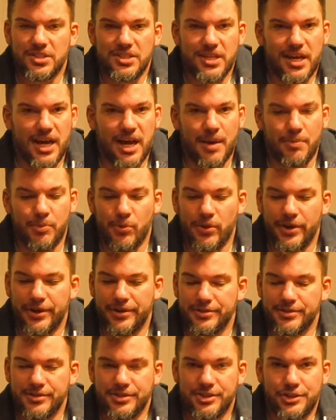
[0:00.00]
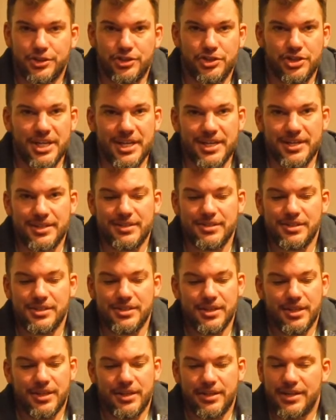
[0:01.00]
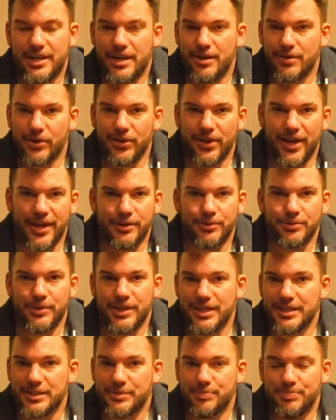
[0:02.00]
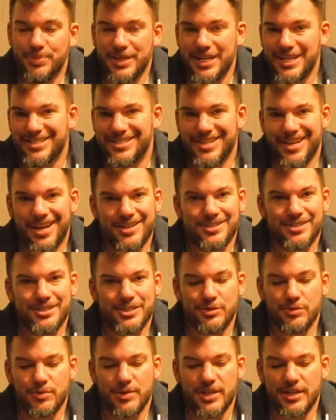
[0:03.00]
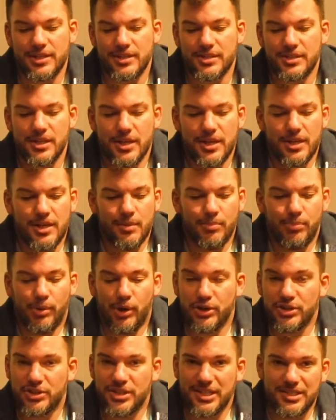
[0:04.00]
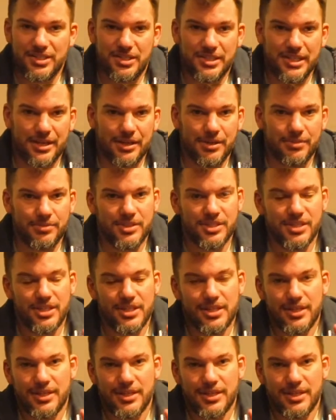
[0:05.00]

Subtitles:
topwaters, jigs, Carolina rigs, big Texas rigs, punching setups,